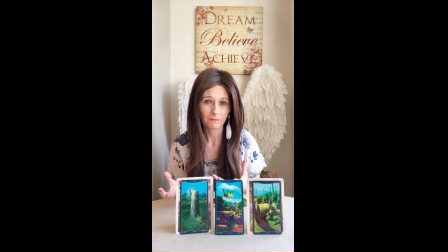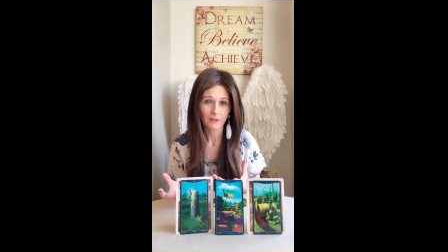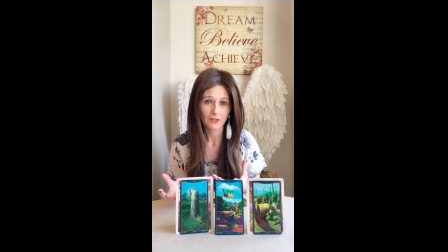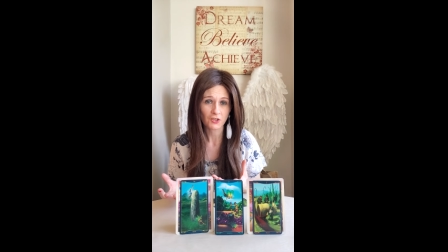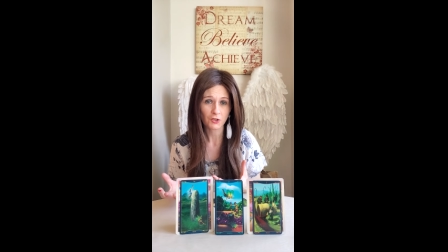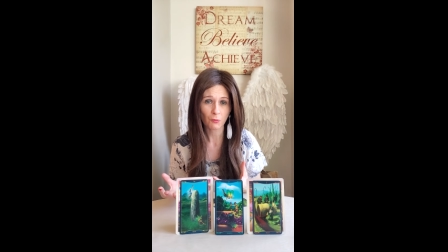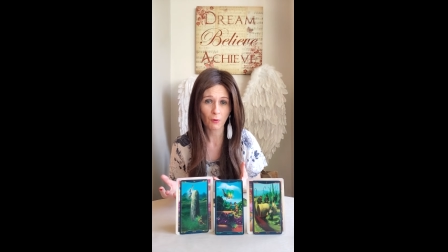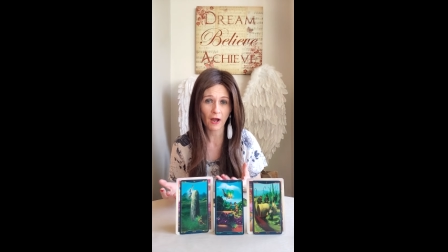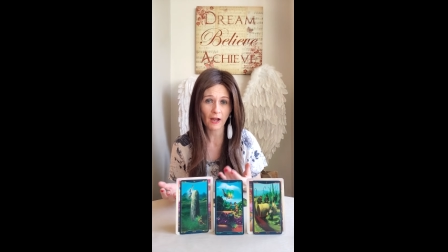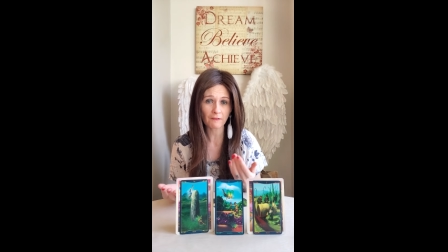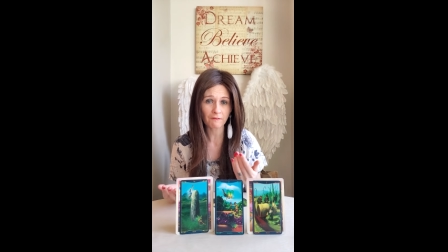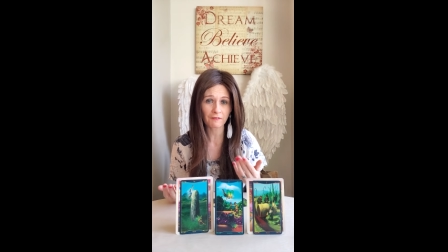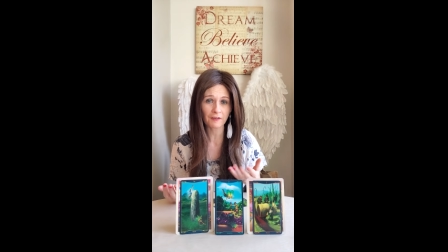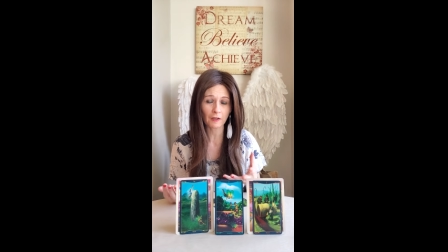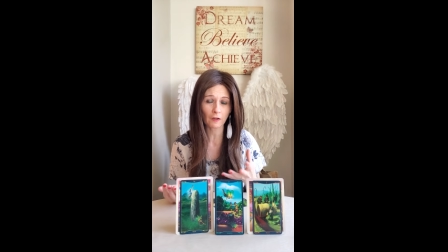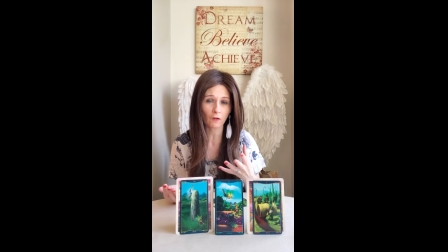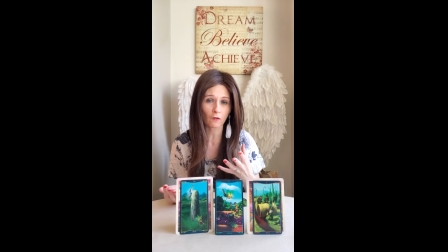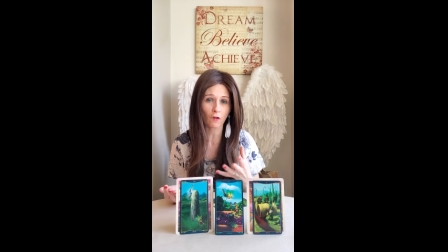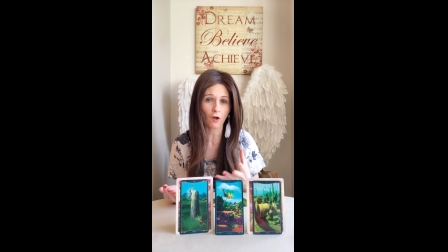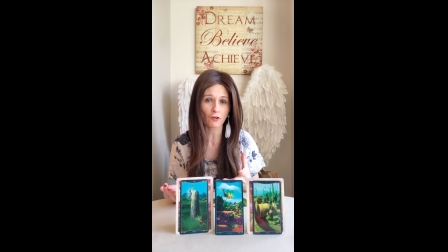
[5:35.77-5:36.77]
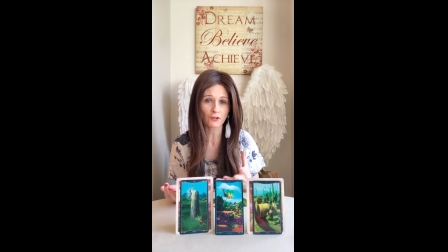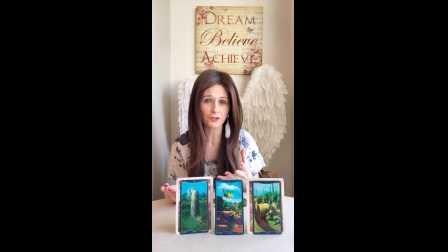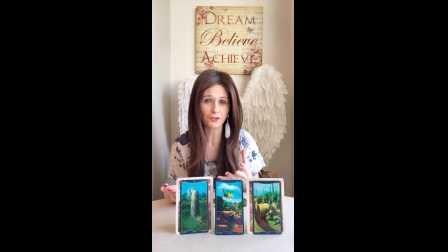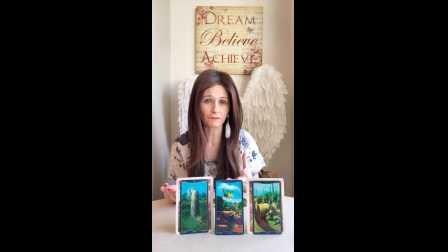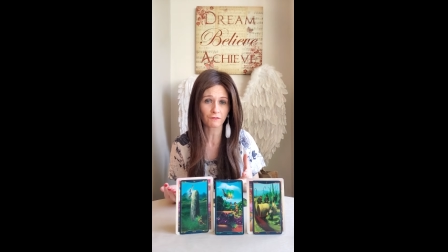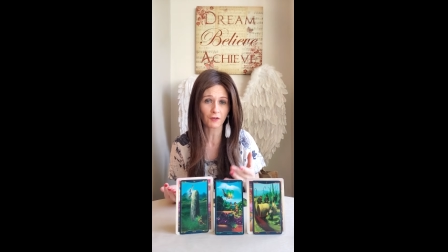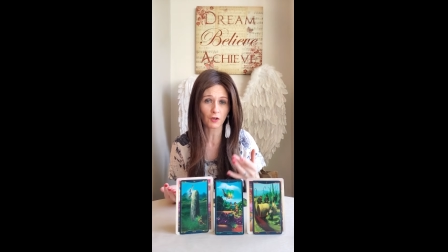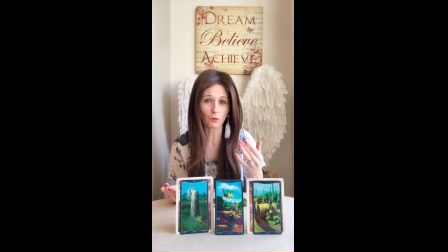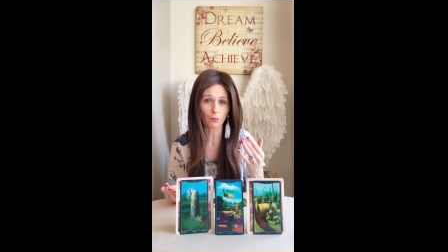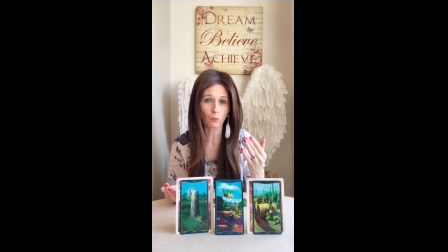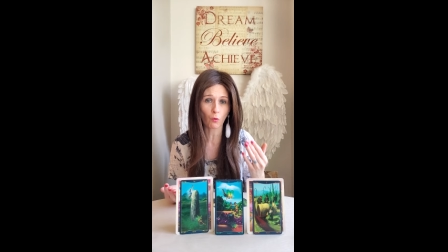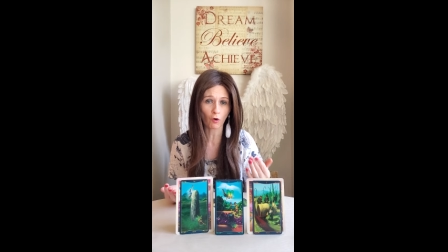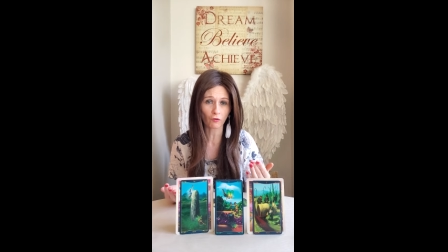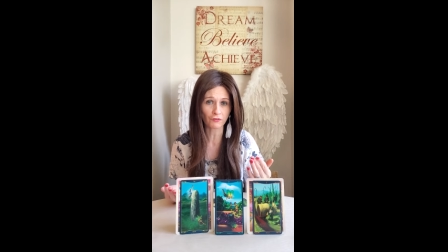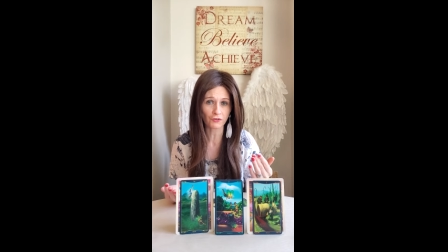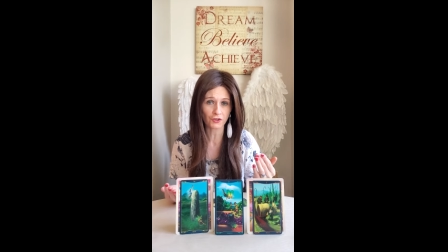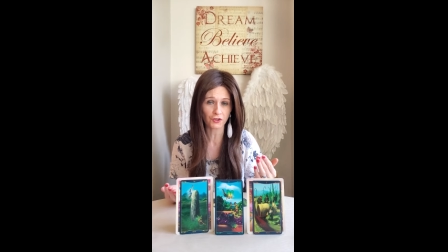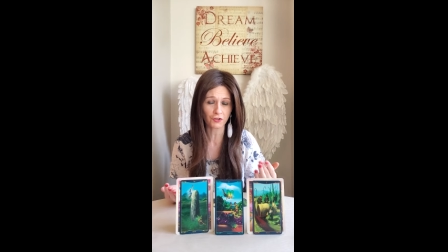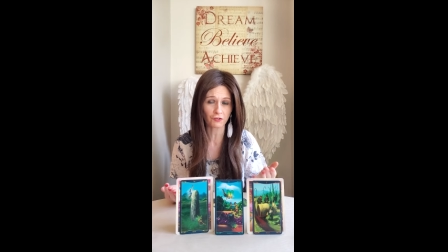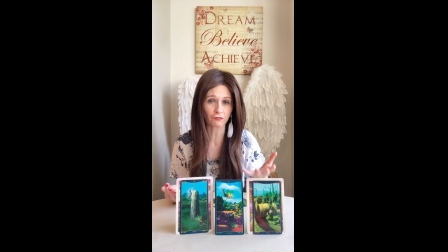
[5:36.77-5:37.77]
So I feel a lot of you
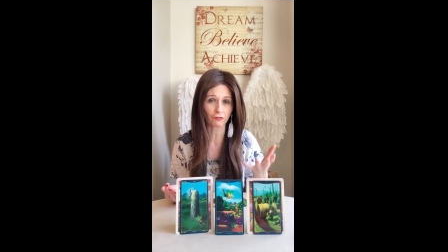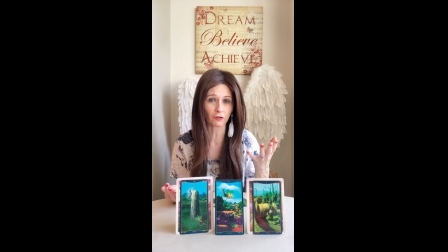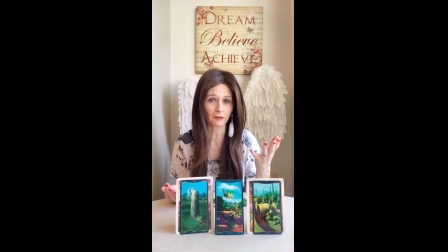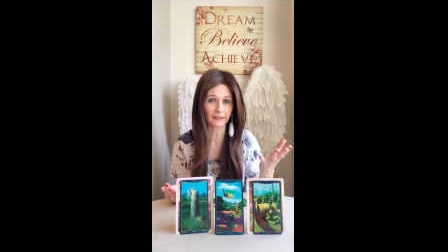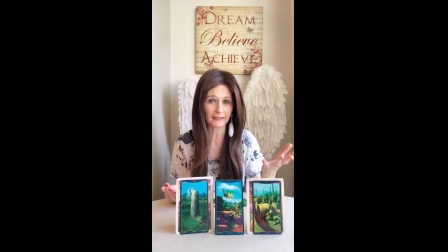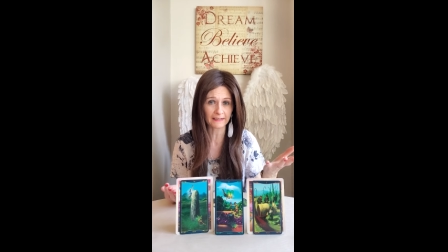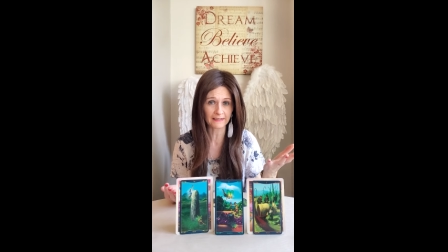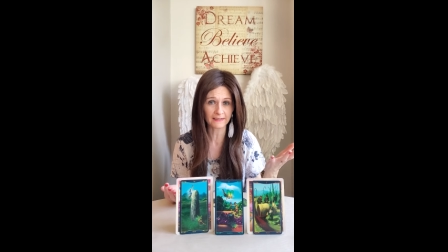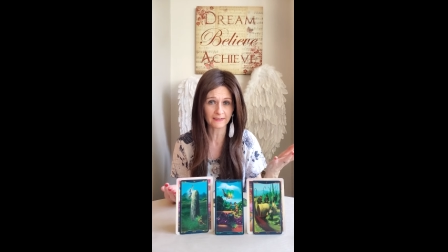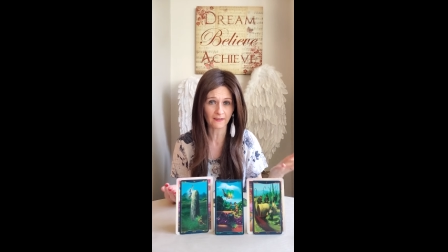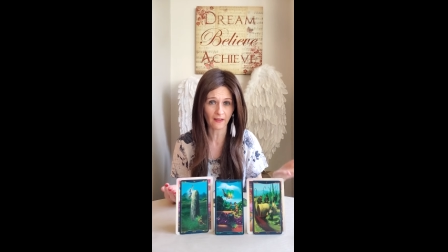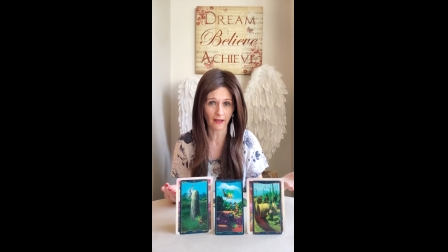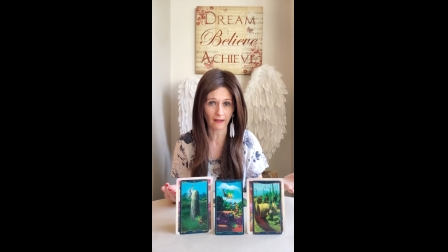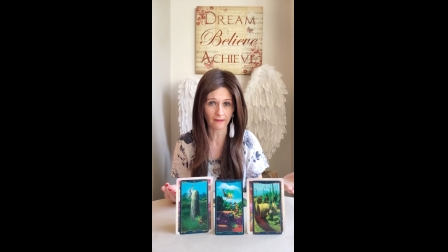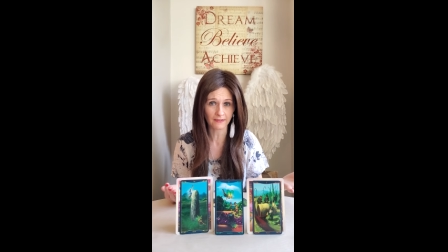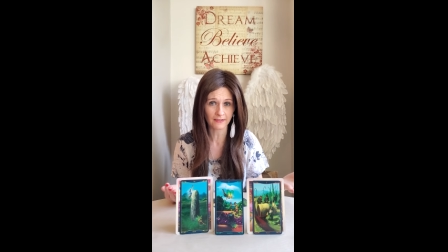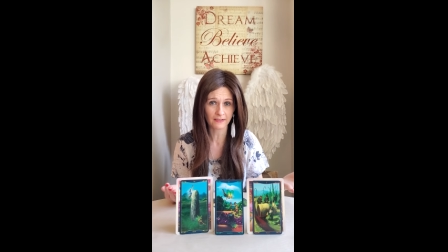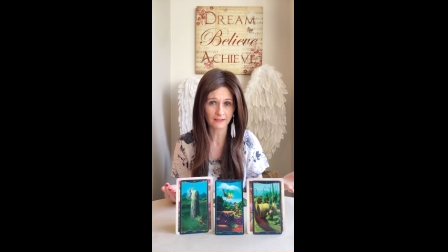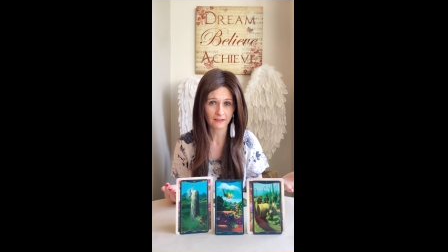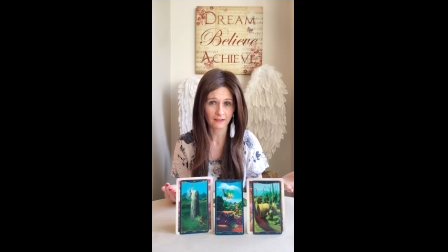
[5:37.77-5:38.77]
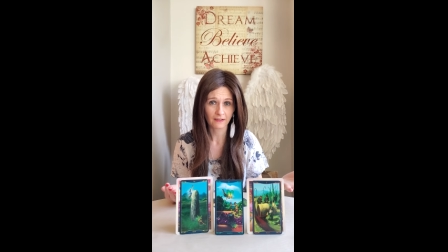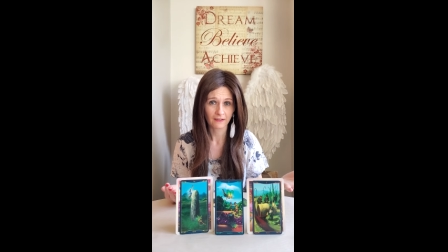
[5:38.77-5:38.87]
want to release that.